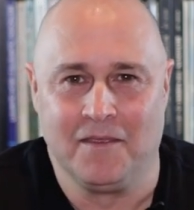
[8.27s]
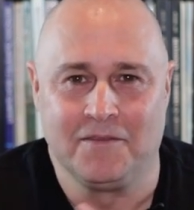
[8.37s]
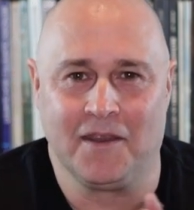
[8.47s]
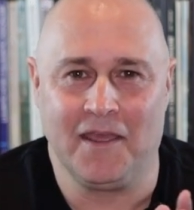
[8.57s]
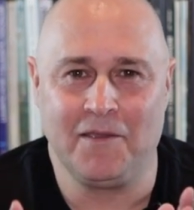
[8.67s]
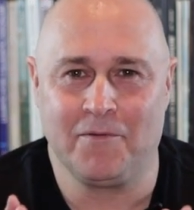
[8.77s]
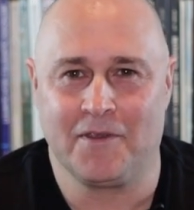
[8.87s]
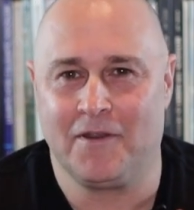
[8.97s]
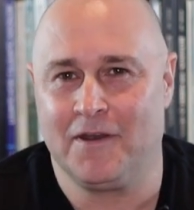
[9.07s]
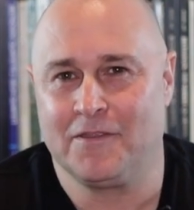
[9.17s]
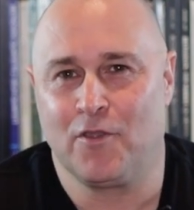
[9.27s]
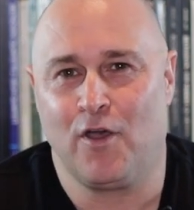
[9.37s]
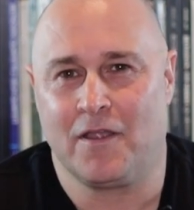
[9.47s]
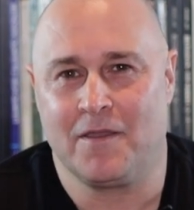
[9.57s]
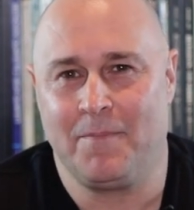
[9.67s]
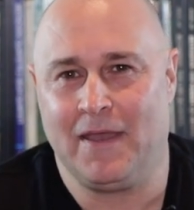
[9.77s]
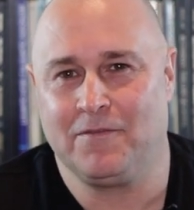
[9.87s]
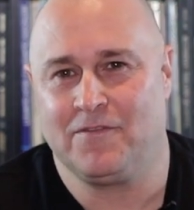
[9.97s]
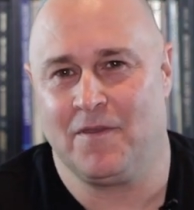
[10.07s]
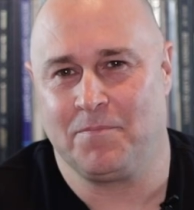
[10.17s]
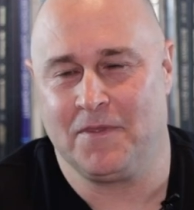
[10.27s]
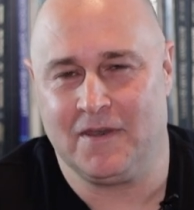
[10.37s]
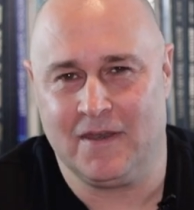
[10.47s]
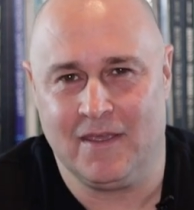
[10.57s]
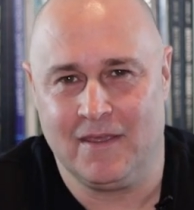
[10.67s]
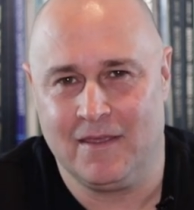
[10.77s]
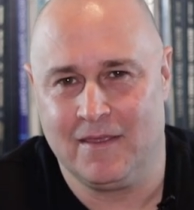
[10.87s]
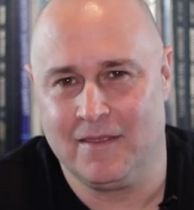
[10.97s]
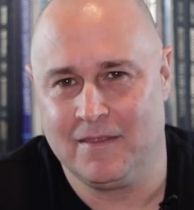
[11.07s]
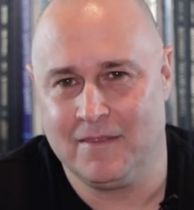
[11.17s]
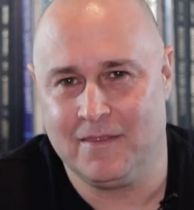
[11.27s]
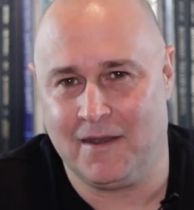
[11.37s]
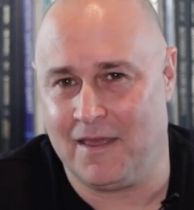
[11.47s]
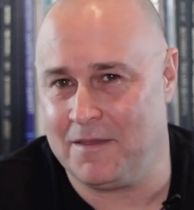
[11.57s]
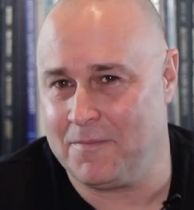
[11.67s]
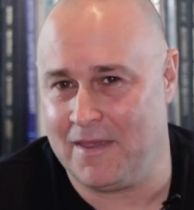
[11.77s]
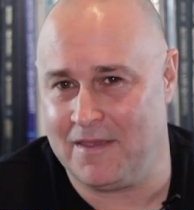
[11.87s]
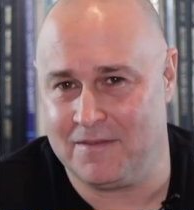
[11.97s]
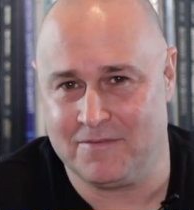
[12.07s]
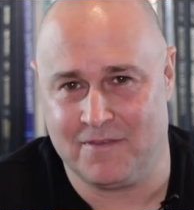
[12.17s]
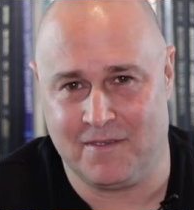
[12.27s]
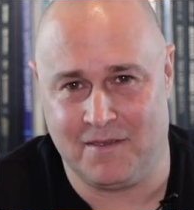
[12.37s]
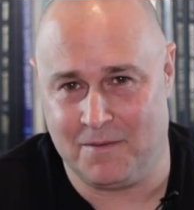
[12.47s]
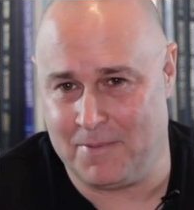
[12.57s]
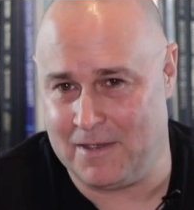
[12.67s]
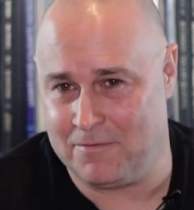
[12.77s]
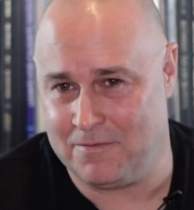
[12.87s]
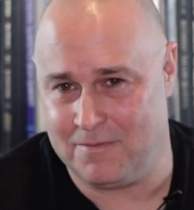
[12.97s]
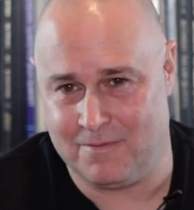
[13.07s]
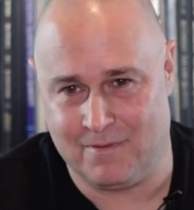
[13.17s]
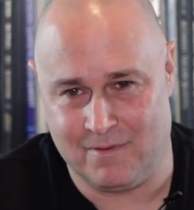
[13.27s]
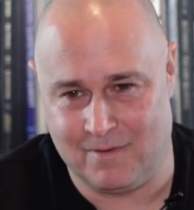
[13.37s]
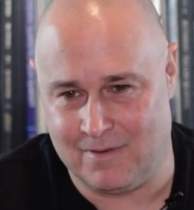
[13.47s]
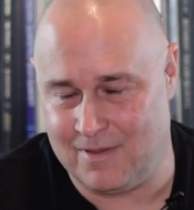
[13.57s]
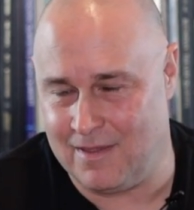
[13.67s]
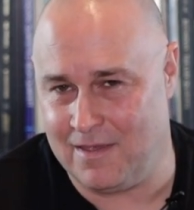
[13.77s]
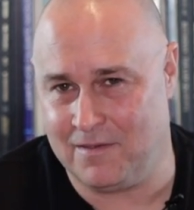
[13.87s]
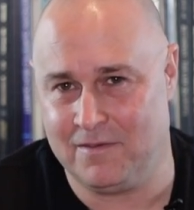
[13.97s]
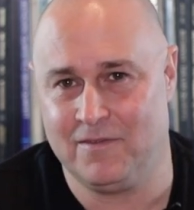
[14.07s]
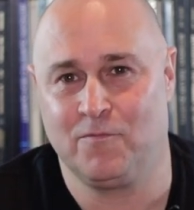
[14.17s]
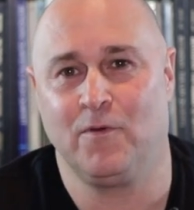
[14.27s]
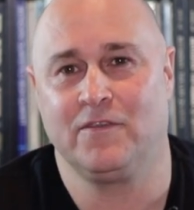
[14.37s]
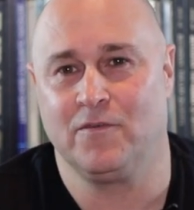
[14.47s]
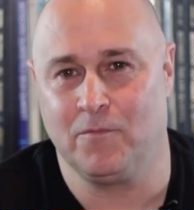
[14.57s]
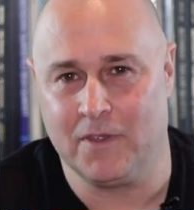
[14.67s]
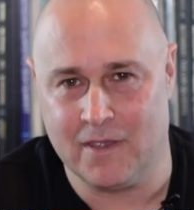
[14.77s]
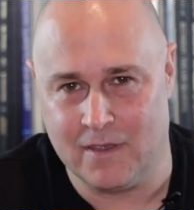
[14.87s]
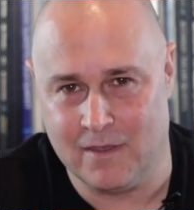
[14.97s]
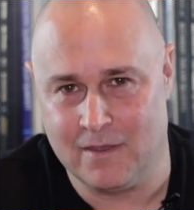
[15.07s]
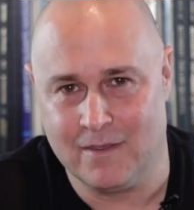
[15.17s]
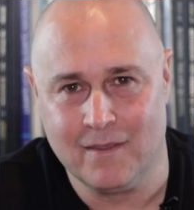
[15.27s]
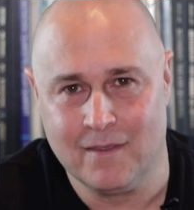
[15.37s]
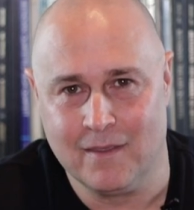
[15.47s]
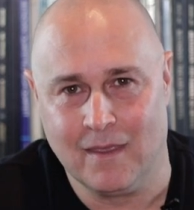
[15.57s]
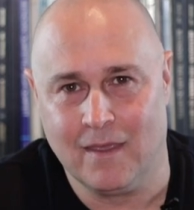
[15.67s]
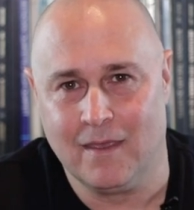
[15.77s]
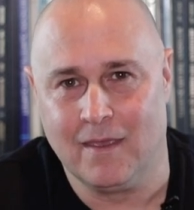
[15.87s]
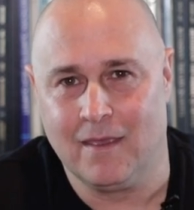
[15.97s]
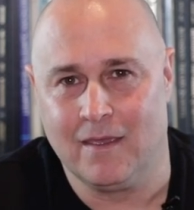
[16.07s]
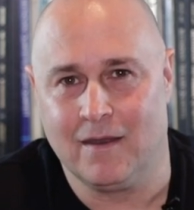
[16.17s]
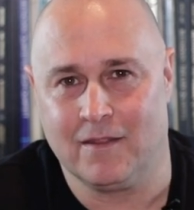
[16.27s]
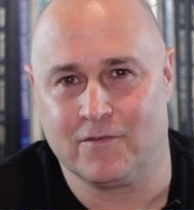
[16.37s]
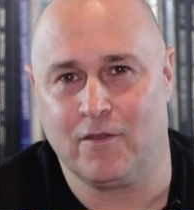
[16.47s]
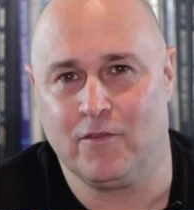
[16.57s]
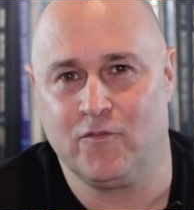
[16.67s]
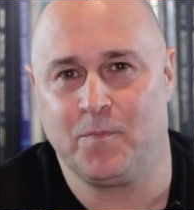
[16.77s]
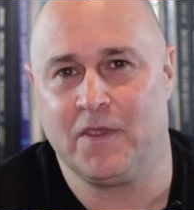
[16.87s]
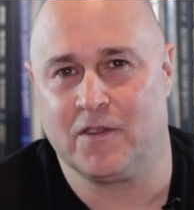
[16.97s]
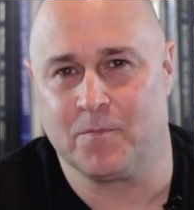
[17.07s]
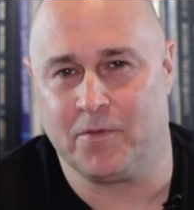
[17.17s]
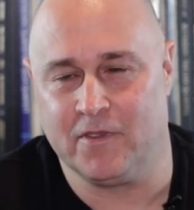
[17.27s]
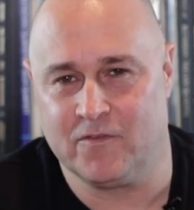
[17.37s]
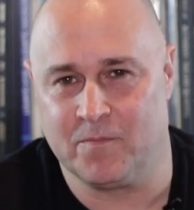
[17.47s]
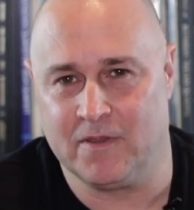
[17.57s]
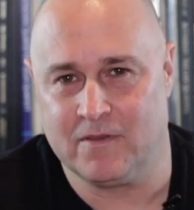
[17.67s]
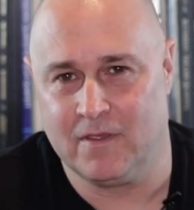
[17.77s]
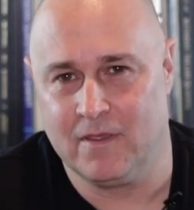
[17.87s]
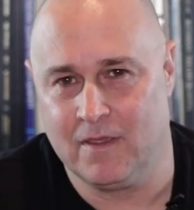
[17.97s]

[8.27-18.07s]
Today we're going to talk about something that I'm asked about at least once a week, and it's called speaker placement.